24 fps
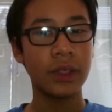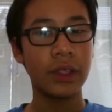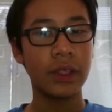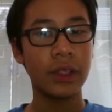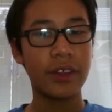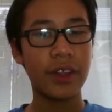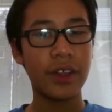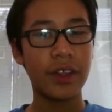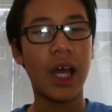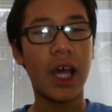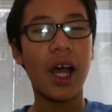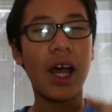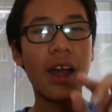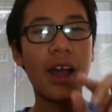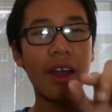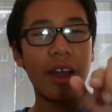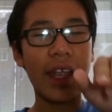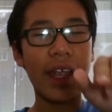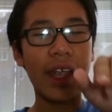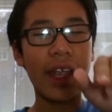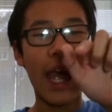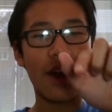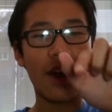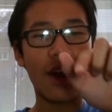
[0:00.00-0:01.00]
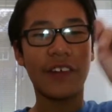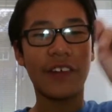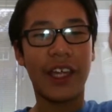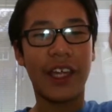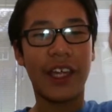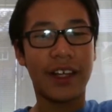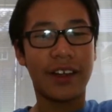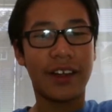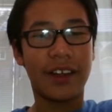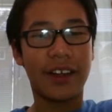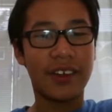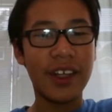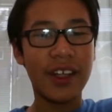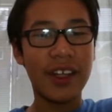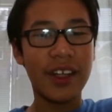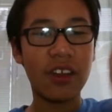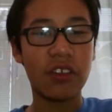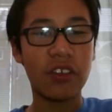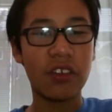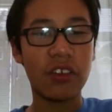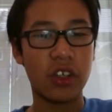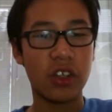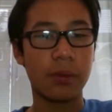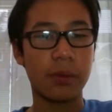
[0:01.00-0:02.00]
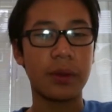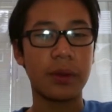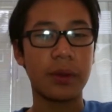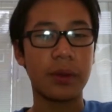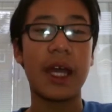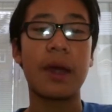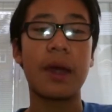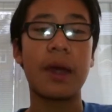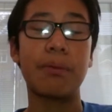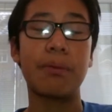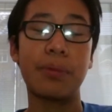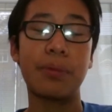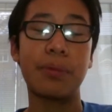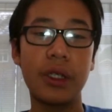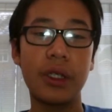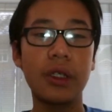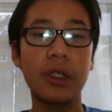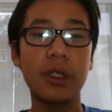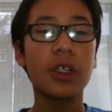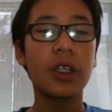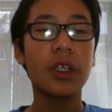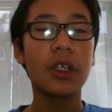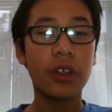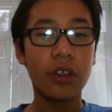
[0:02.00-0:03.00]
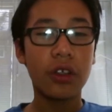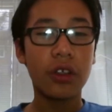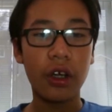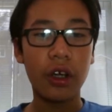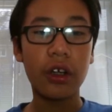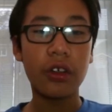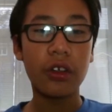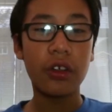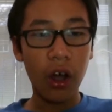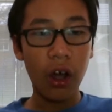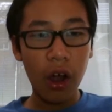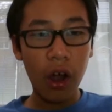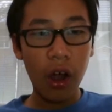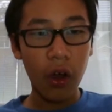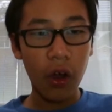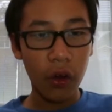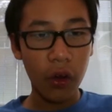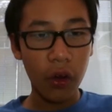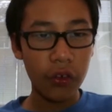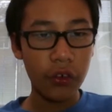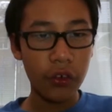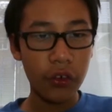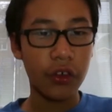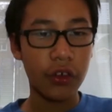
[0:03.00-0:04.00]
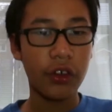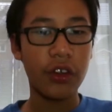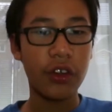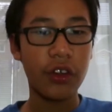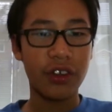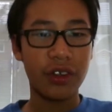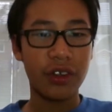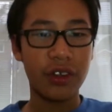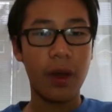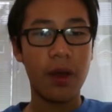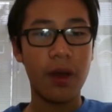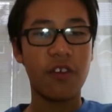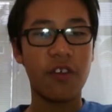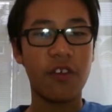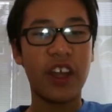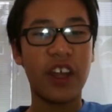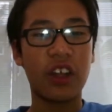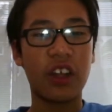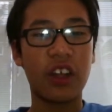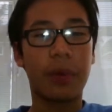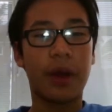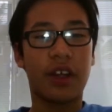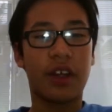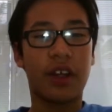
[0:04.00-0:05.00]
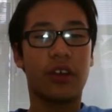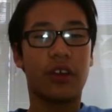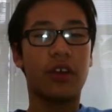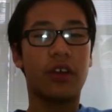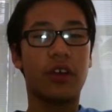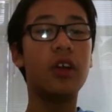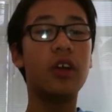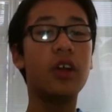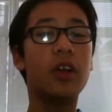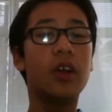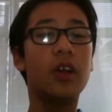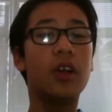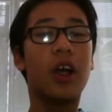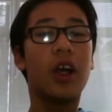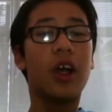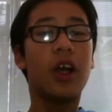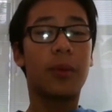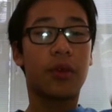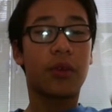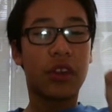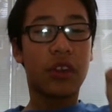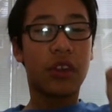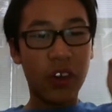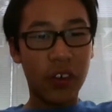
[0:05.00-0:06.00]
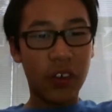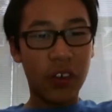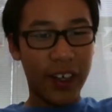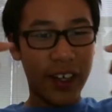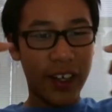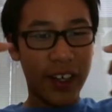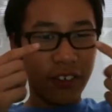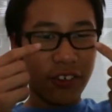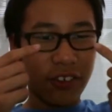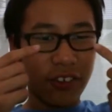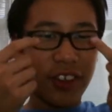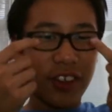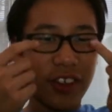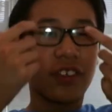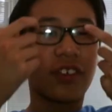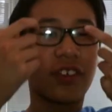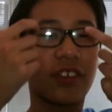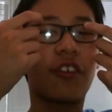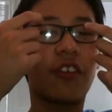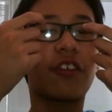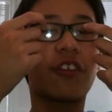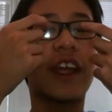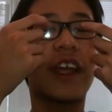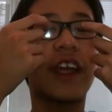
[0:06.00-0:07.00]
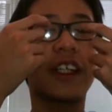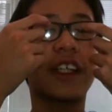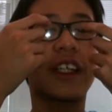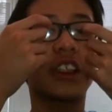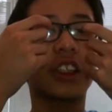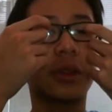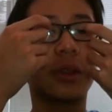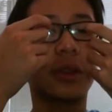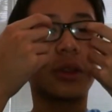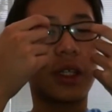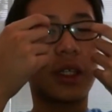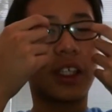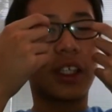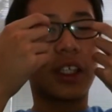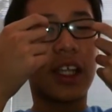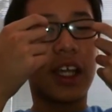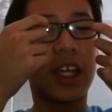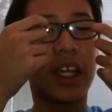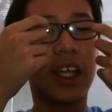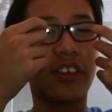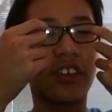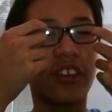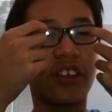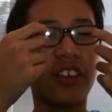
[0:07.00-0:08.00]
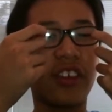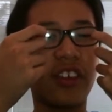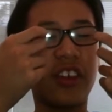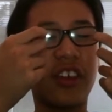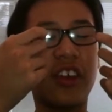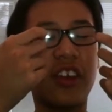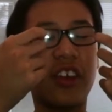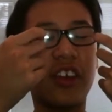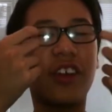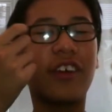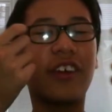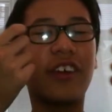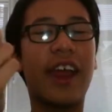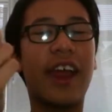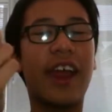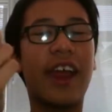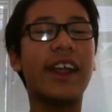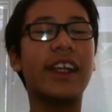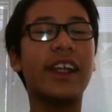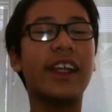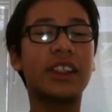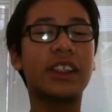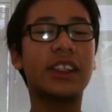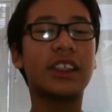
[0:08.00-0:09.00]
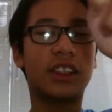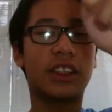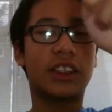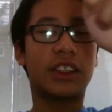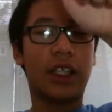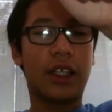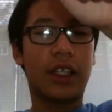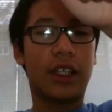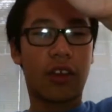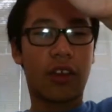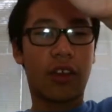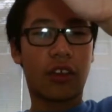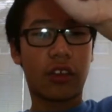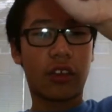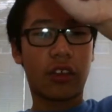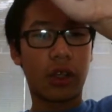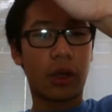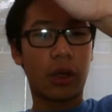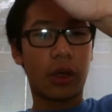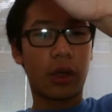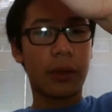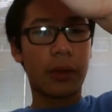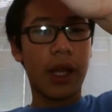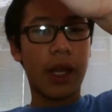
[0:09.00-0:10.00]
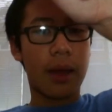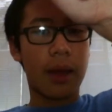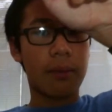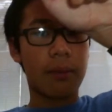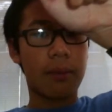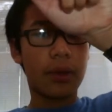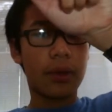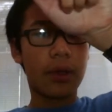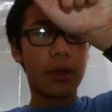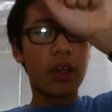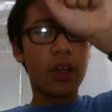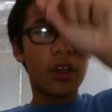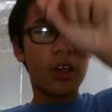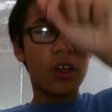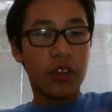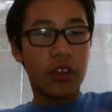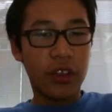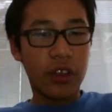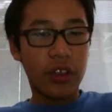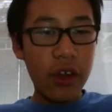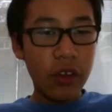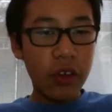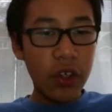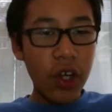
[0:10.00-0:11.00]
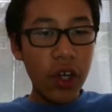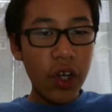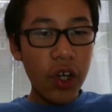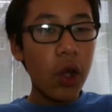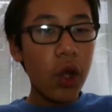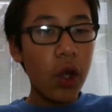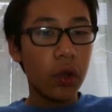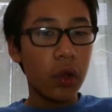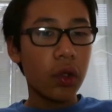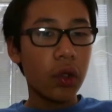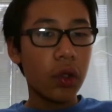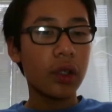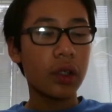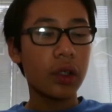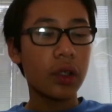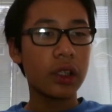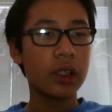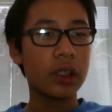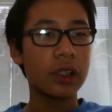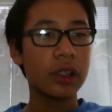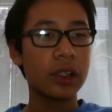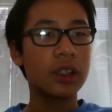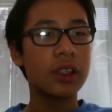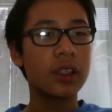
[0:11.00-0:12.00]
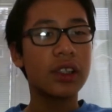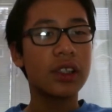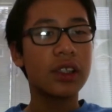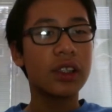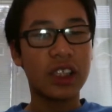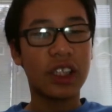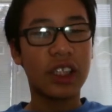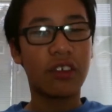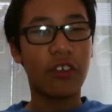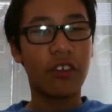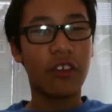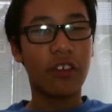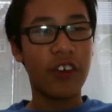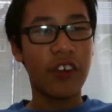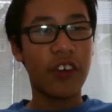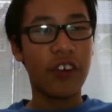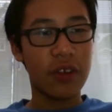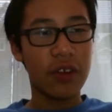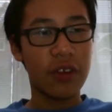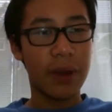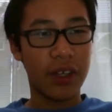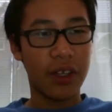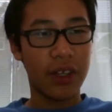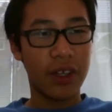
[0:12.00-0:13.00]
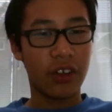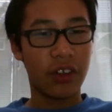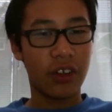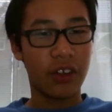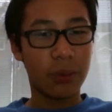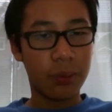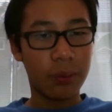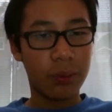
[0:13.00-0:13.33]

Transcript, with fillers: is that I have a desktop lamp turned on so you can see my face better. I'm sorry if there's a reflection on my glasses. Okay, it's just a desktop lamp. So now you know to see my face better